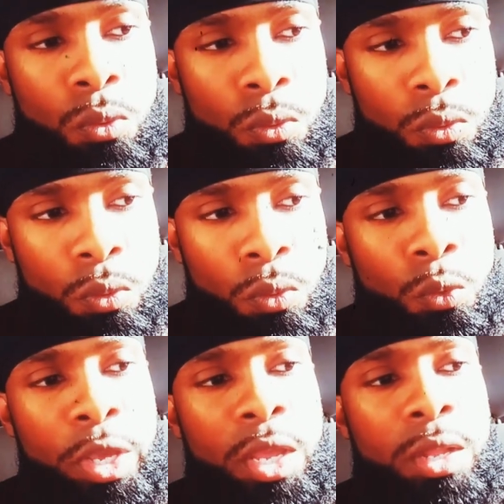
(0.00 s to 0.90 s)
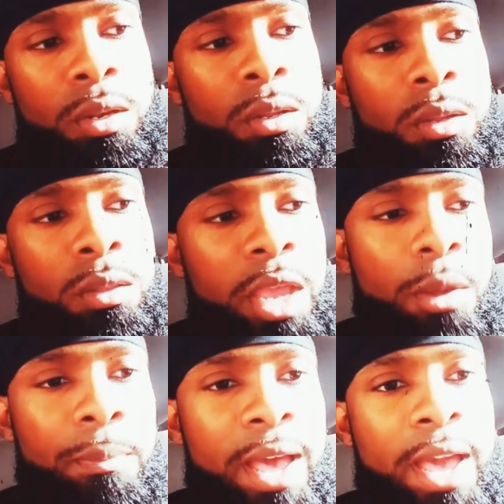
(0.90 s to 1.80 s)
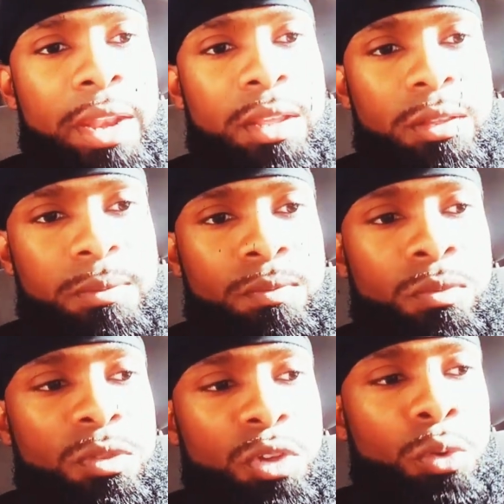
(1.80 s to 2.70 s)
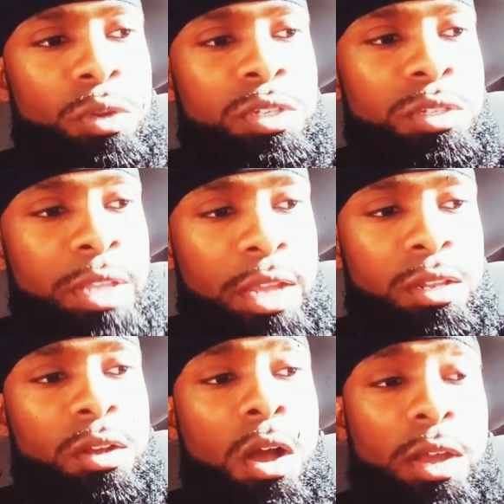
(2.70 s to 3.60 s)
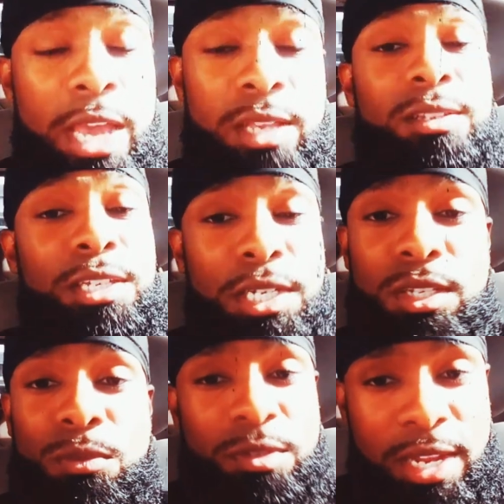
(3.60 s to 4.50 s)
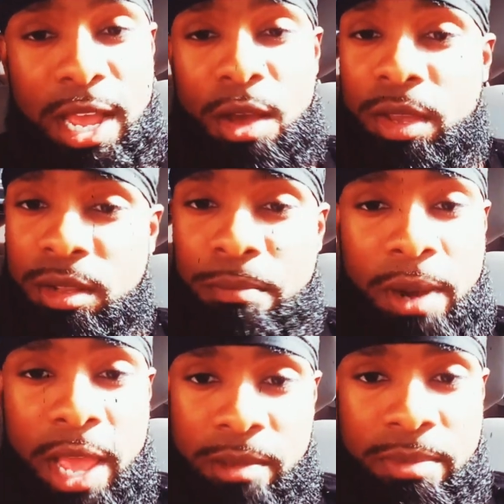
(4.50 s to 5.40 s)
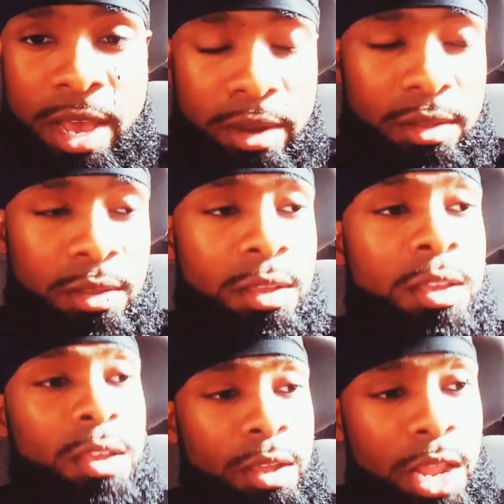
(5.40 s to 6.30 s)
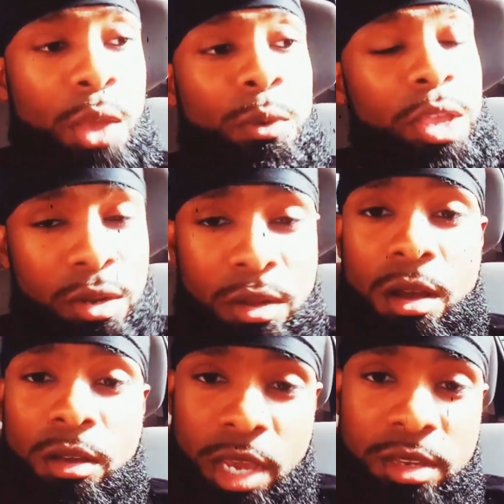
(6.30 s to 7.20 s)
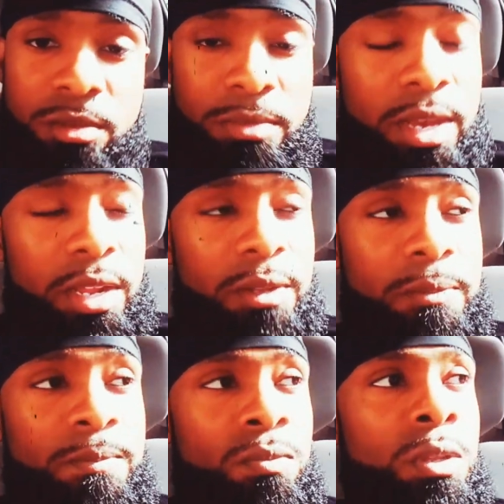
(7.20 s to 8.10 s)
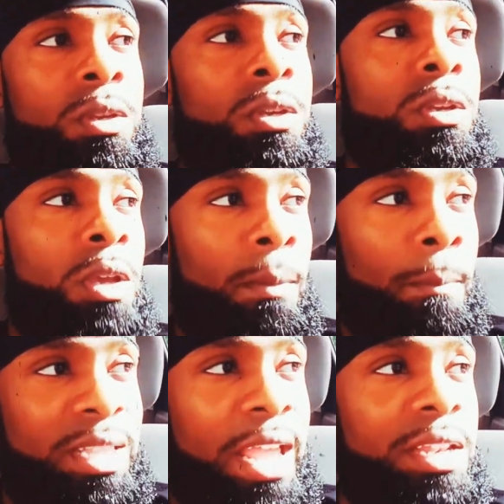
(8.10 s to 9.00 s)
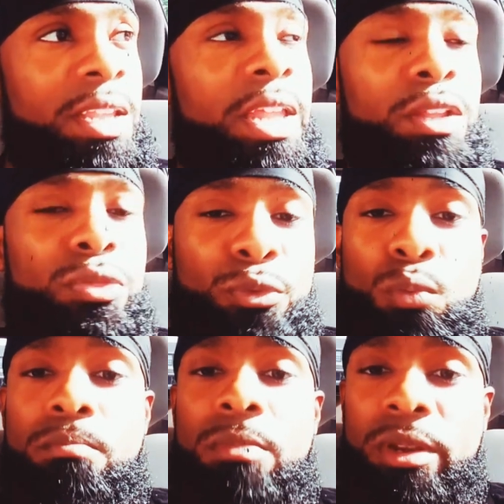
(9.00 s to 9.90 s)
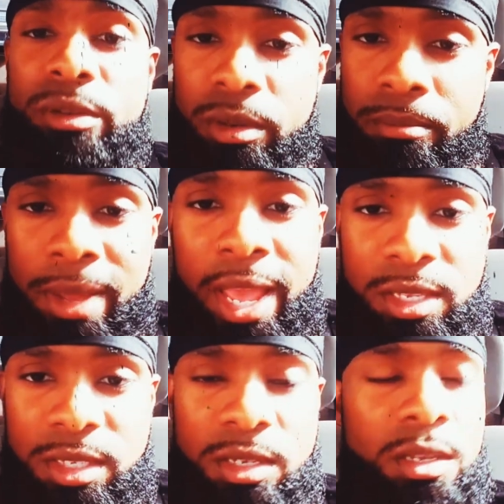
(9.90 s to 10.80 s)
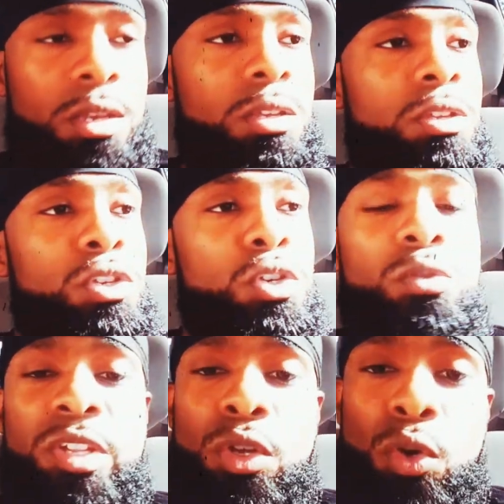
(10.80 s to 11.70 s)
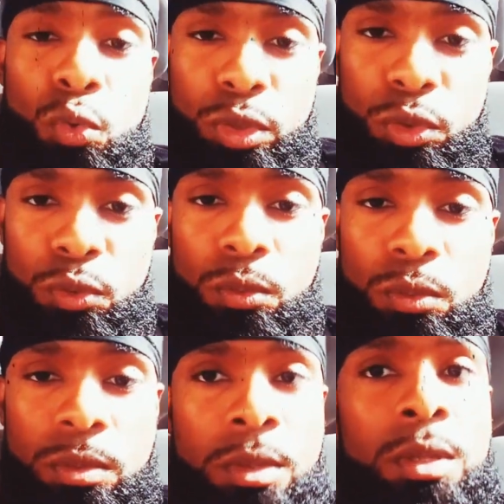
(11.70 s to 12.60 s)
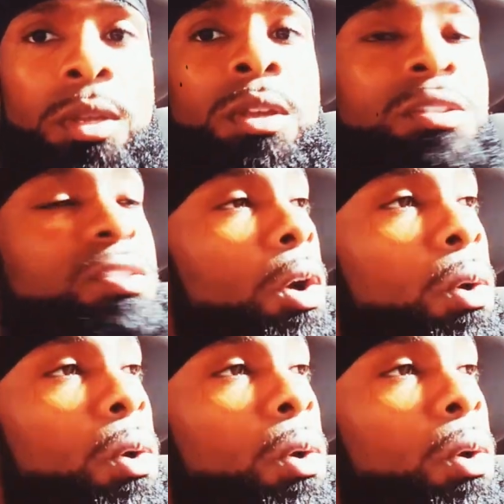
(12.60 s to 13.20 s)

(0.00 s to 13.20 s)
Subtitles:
with their body. So the Caucasian children was now in the black body and they were in the Caucasian body. But they did it through mirror magic, using hoodoo. So